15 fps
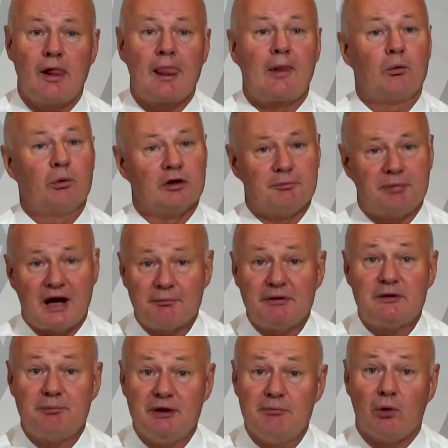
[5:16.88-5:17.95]
Will the public
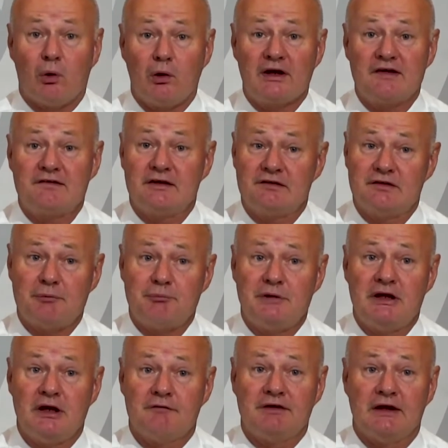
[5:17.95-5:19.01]
be more or less
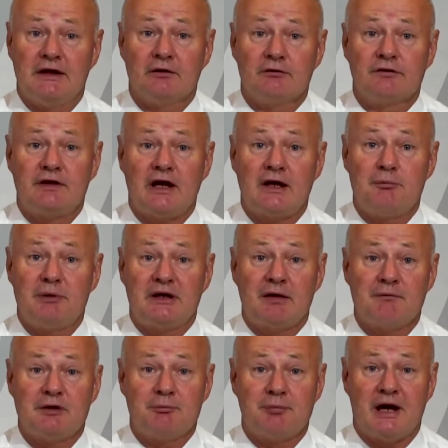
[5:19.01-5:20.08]
accepting of their health data
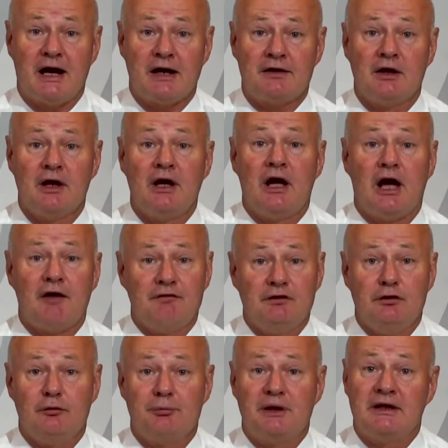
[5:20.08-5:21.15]
becoming part of the
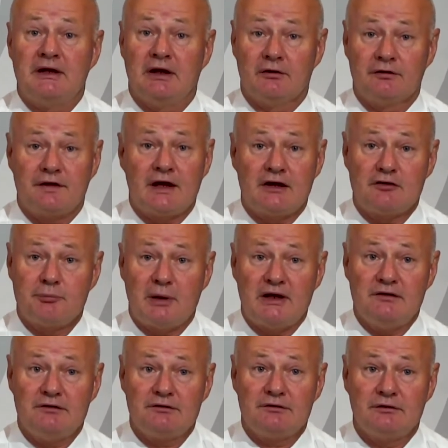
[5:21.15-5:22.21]
European Health
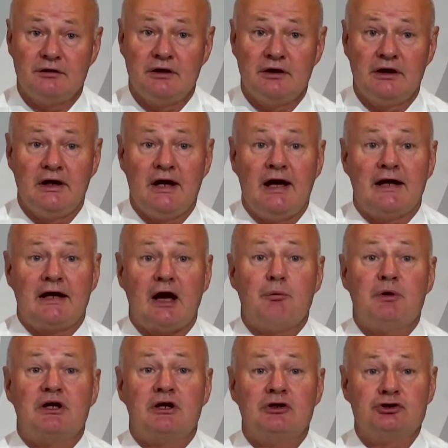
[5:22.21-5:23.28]
Dataspace? Can we
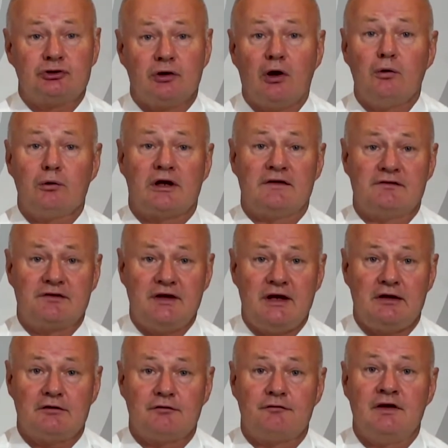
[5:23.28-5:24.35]
control
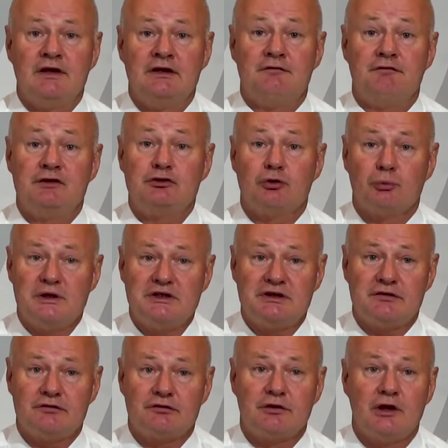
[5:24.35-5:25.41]
consent for individual
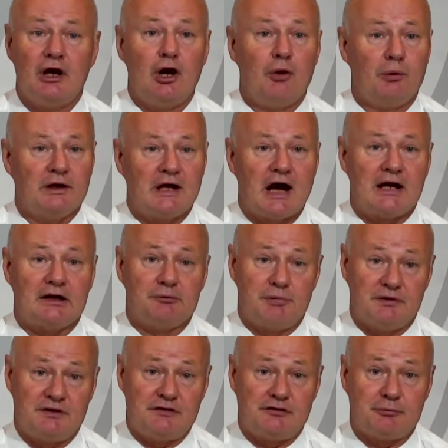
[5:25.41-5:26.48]
wishes regarding
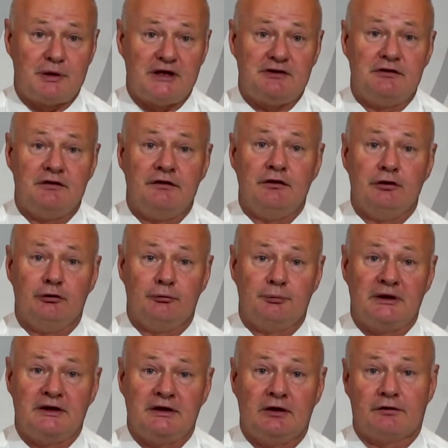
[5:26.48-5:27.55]
participation in the
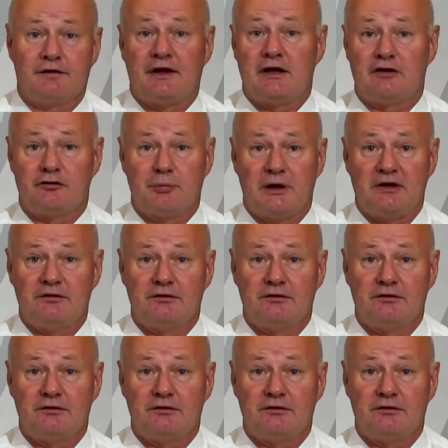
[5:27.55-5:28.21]
European Health Dataspace?